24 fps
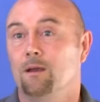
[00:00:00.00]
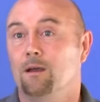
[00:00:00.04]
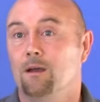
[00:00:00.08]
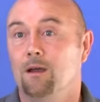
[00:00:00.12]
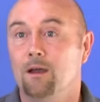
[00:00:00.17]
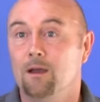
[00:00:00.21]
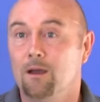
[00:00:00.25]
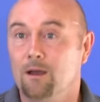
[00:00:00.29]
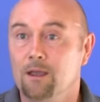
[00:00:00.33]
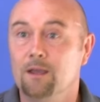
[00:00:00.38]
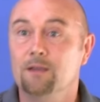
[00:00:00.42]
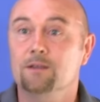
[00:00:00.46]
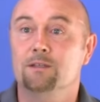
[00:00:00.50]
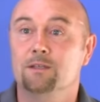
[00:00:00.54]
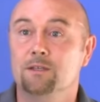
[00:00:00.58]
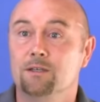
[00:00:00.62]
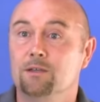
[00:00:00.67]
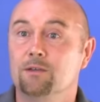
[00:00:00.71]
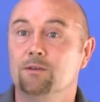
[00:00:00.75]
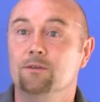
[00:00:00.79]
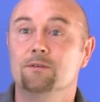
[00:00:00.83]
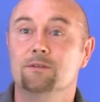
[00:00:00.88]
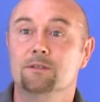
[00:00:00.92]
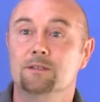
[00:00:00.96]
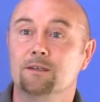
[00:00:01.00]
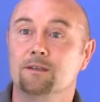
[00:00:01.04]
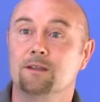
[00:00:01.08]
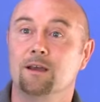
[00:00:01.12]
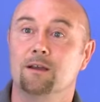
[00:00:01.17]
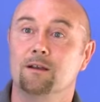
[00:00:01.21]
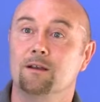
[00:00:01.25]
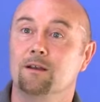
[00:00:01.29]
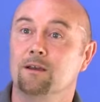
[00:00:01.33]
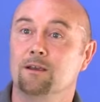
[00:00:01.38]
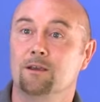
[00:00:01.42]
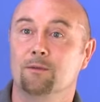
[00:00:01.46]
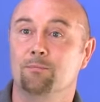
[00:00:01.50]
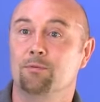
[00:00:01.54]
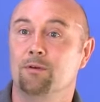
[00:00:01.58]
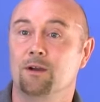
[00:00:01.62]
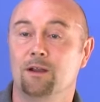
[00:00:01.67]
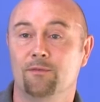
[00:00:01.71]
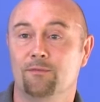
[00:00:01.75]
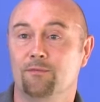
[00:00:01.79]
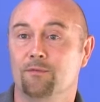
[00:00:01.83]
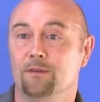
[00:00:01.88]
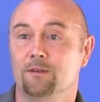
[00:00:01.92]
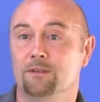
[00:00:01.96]
I, I actually do see that like a
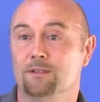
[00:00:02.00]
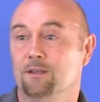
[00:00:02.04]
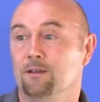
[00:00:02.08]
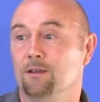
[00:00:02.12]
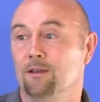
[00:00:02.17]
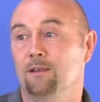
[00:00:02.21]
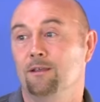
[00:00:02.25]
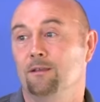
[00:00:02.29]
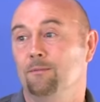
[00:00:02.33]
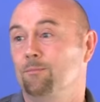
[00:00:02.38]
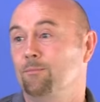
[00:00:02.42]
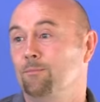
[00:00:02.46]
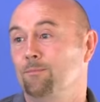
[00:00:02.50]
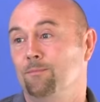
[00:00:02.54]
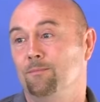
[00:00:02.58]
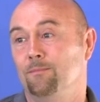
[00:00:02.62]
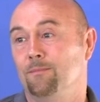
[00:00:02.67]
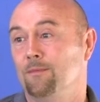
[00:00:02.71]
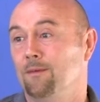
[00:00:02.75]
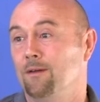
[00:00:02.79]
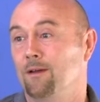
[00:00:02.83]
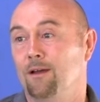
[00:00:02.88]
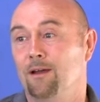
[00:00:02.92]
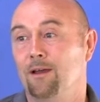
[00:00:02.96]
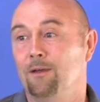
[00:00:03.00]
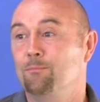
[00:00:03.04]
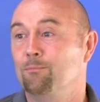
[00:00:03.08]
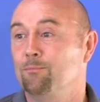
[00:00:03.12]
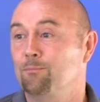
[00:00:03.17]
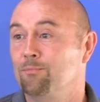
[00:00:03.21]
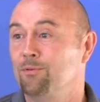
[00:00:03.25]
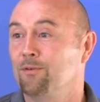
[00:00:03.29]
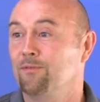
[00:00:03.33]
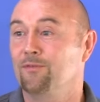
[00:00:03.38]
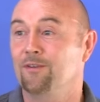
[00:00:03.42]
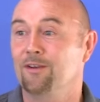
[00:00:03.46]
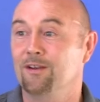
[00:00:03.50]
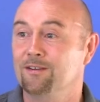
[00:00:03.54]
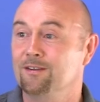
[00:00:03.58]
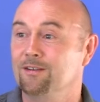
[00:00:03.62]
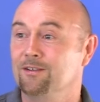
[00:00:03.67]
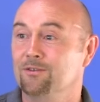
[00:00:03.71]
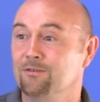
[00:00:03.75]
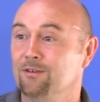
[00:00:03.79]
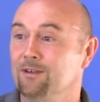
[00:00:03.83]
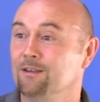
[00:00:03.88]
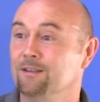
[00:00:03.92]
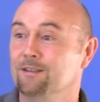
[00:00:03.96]
preference I I prefer to
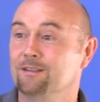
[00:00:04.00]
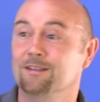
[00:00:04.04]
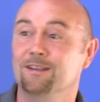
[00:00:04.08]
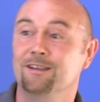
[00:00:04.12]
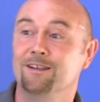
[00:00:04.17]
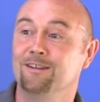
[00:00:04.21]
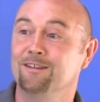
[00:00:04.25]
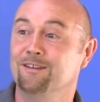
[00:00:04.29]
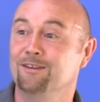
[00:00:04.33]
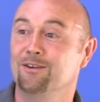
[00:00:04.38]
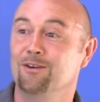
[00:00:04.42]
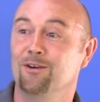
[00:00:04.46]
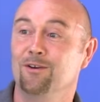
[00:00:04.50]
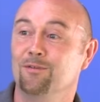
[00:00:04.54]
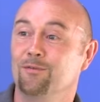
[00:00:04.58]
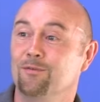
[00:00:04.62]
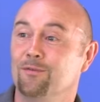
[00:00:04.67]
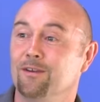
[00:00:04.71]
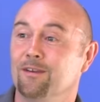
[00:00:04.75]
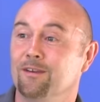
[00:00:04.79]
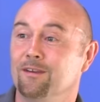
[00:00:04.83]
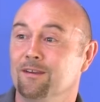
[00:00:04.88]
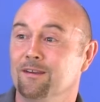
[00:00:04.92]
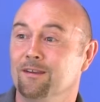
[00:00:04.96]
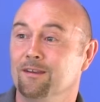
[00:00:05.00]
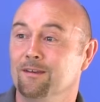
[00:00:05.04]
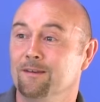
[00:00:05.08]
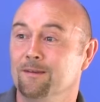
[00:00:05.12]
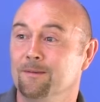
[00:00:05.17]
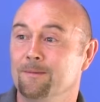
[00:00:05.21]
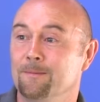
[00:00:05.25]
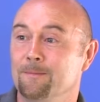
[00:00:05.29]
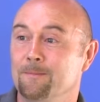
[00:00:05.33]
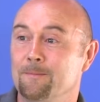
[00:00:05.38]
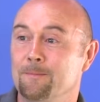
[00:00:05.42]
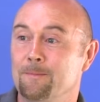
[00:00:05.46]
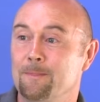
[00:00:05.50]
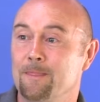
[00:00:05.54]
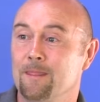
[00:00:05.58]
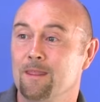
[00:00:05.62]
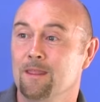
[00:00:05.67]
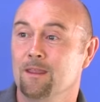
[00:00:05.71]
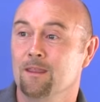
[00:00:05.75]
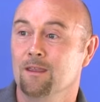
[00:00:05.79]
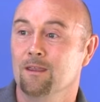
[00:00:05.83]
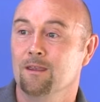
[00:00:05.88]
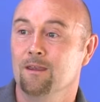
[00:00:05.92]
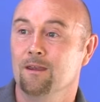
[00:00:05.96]
drink tea than coffee
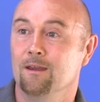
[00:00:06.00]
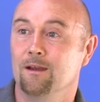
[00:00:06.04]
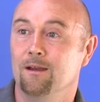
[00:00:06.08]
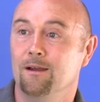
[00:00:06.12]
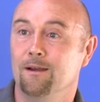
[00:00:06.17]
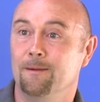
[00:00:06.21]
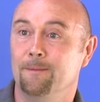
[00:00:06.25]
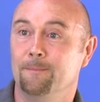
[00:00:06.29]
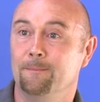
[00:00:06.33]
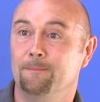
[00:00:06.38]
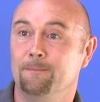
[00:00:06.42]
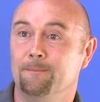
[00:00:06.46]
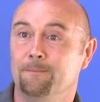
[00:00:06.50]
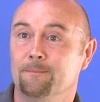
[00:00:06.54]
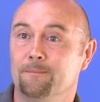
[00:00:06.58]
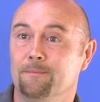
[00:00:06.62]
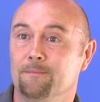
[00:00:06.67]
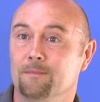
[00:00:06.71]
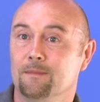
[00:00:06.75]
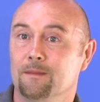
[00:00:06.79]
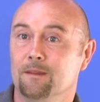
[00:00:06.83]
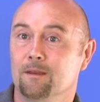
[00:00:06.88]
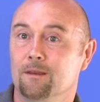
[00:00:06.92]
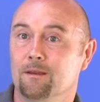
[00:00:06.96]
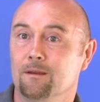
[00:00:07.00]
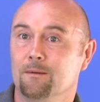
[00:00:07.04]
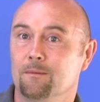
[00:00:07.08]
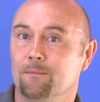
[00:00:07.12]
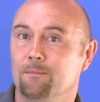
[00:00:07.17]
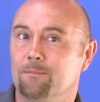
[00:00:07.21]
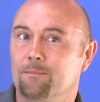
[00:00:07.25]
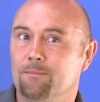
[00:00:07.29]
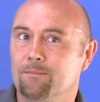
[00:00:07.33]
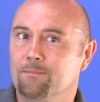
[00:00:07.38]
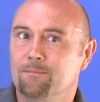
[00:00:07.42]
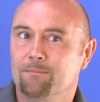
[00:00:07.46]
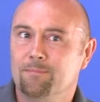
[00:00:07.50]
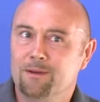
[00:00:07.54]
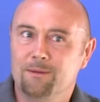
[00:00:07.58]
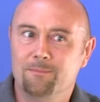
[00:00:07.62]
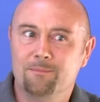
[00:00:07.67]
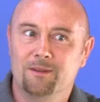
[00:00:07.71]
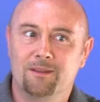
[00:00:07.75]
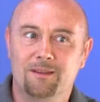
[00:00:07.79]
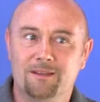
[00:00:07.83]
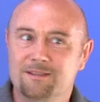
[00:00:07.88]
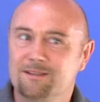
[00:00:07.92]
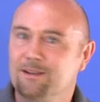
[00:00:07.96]
um, but
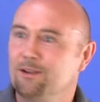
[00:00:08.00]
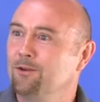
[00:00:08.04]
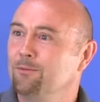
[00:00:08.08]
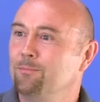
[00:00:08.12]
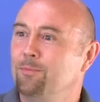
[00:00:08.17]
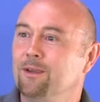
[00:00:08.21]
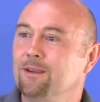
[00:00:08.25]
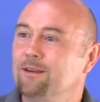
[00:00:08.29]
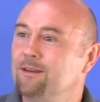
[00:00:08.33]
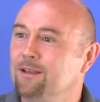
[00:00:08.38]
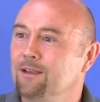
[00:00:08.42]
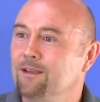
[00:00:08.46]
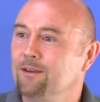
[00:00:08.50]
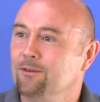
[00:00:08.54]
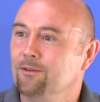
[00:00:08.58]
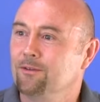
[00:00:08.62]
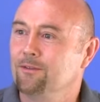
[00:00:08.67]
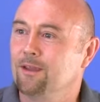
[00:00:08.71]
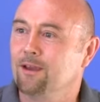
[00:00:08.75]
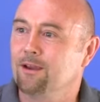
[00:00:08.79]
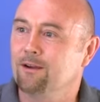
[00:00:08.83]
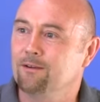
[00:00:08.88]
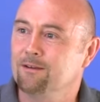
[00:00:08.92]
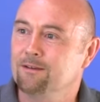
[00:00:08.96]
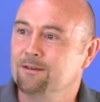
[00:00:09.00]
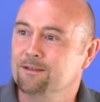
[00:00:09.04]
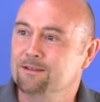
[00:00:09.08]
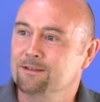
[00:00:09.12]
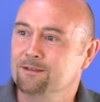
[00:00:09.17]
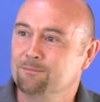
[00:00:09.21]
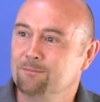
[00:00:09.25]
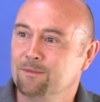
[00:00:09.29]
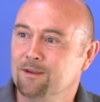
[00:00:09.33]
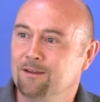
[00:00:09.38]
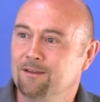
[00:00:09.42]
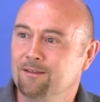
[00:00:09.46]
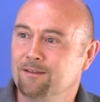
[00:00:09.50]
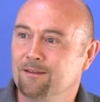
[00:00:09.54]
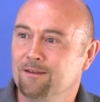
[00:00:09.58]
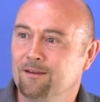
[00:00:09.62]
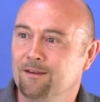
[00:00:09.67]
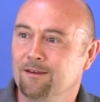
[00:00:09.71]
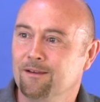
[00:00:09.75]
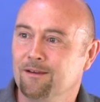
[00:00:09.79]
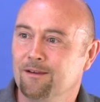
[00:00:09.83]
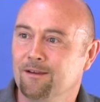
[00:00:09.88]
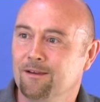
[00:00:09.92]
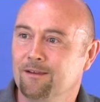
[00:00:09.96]
but there's no big deal there it doesn't mean
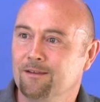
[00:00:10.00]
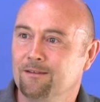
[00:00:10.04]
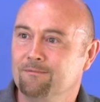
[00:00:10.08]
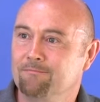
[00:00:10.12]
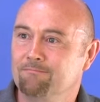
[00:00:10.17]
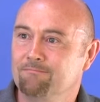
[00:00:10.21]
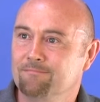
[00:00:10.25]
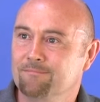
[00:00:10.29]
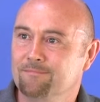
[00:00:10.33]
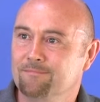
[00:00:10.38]
that I